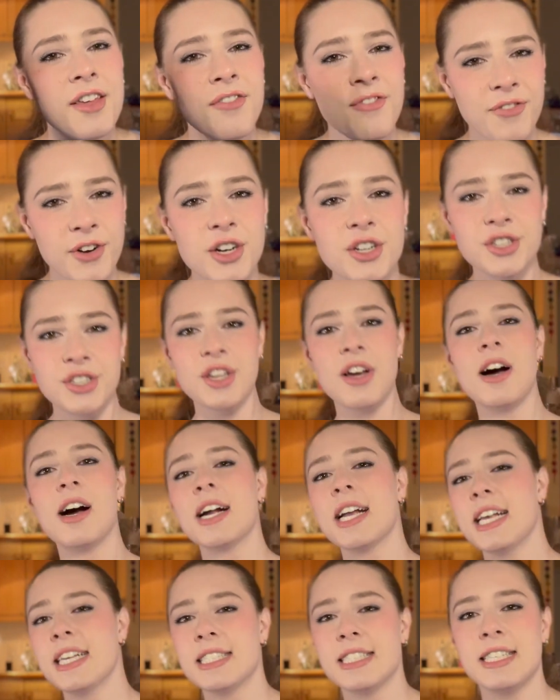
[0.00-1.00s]
the first
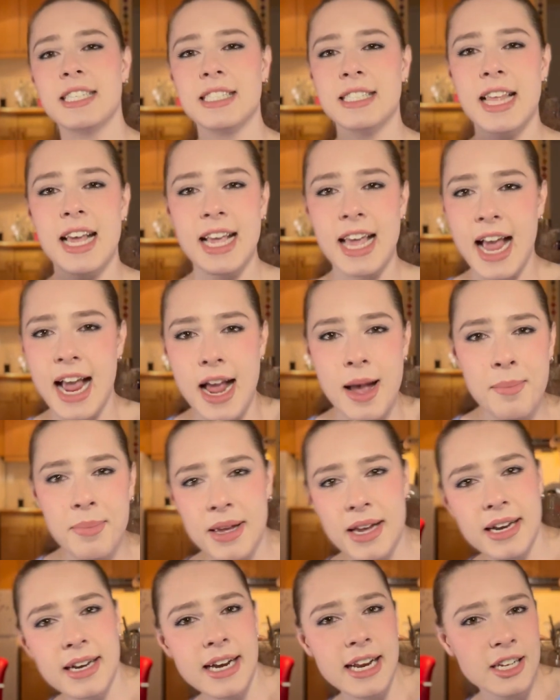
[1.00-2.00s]
song is this like
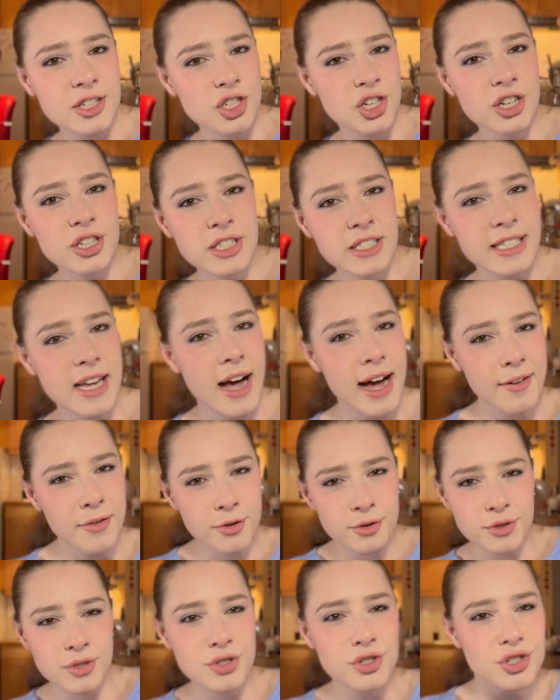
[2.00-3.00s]
ambient nature
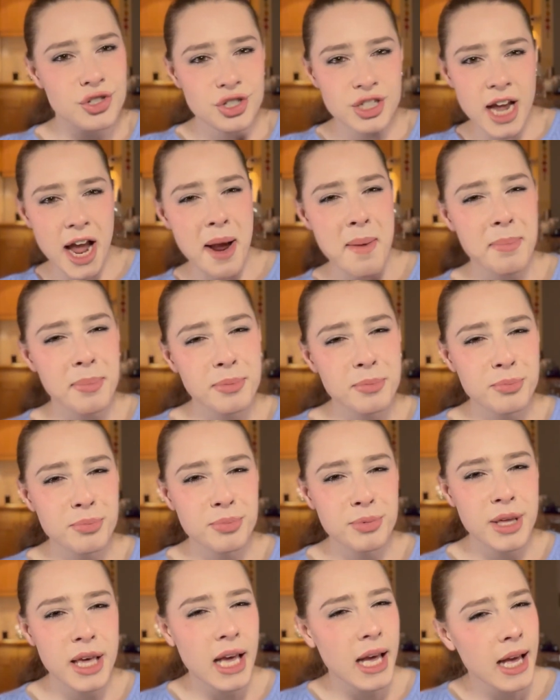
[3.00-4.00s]
sound type
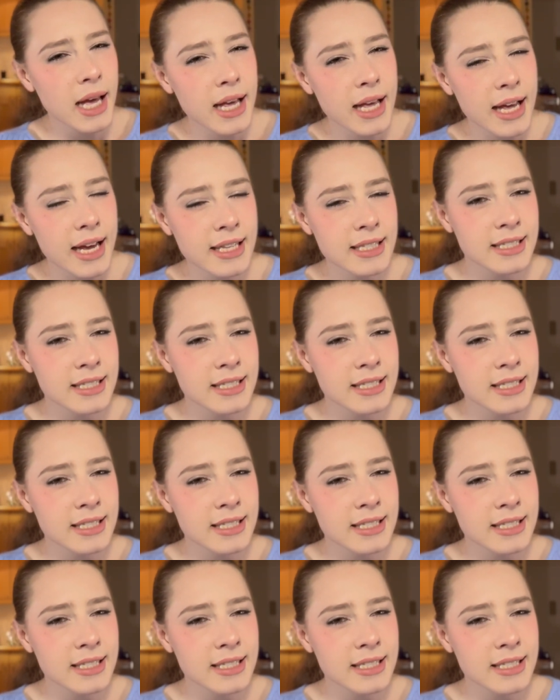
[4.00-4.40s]
gig.